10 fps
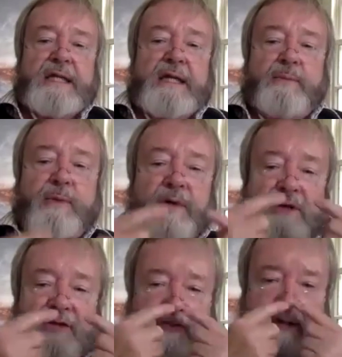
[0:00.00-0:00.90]
And he put
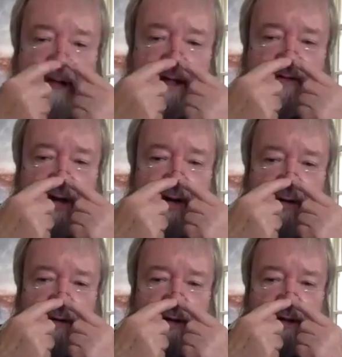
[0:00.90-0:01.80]
his fingers
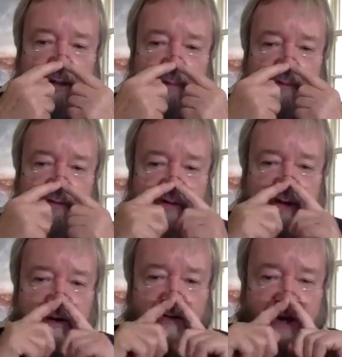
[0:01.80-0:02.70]
on the tip of his
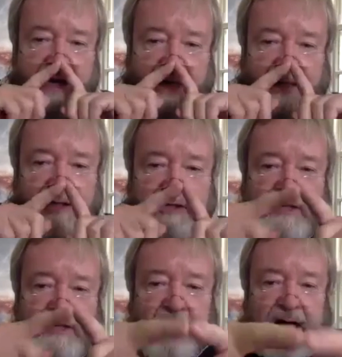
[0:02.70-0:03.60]
nose and then
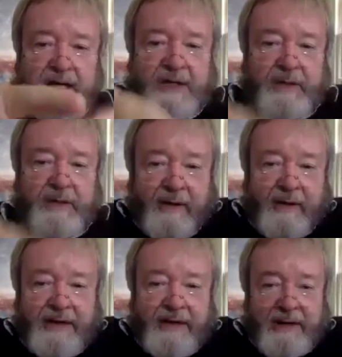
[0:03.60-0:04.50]
stretched them out to a